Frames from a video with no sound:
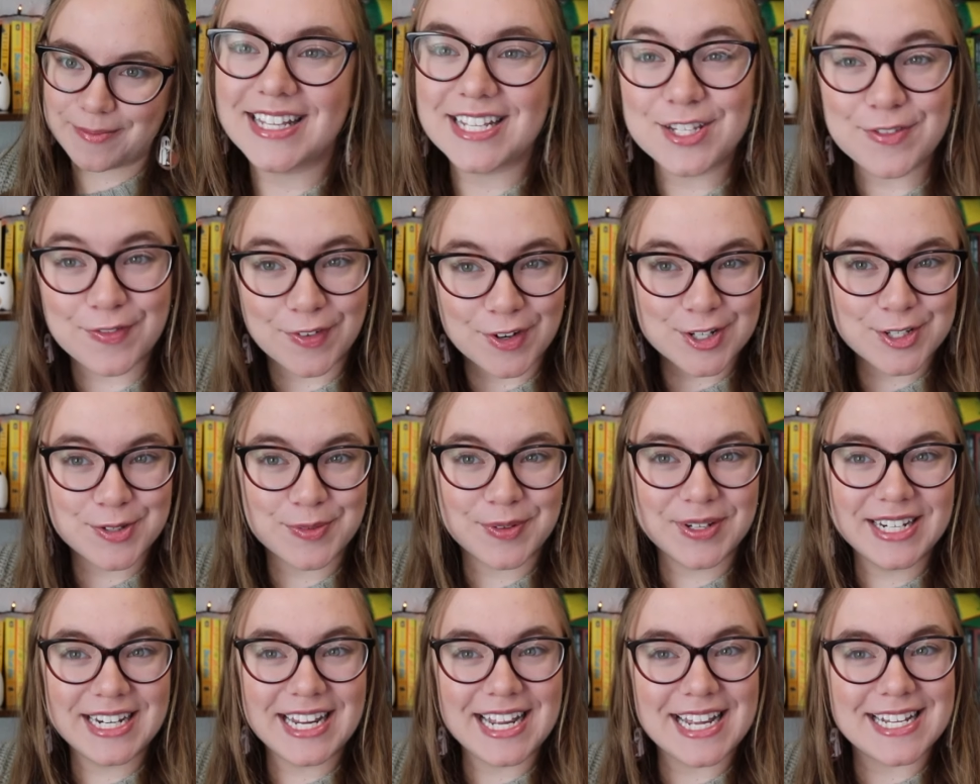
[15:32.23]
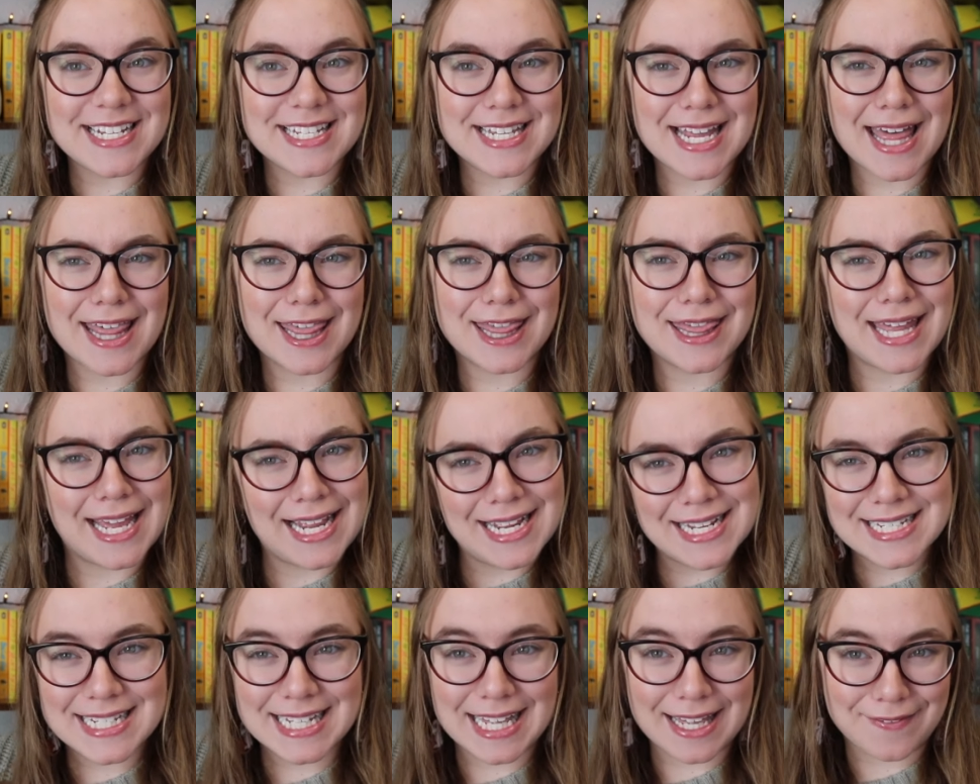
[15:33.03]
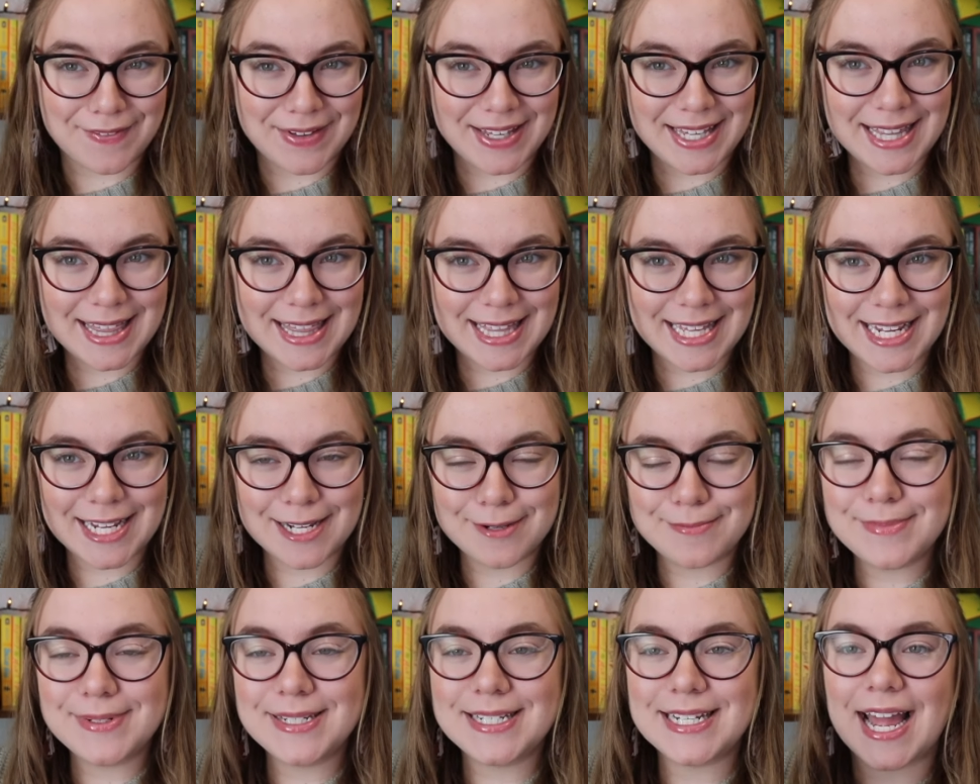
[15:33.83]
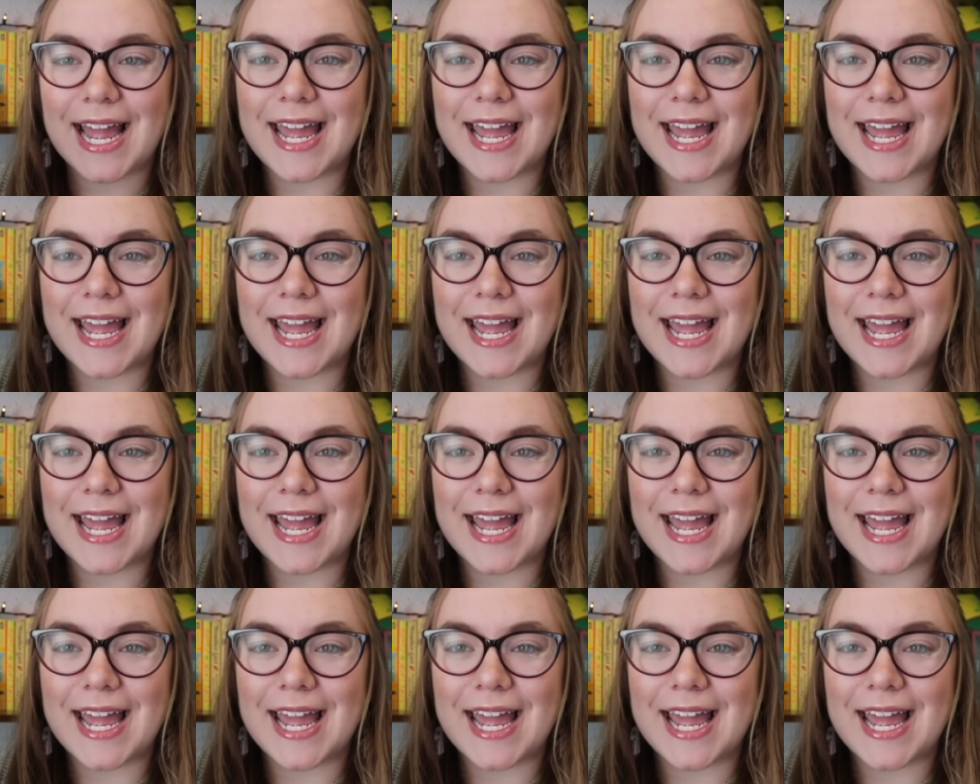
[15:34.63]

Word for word: This first one is Thanksgiving themed,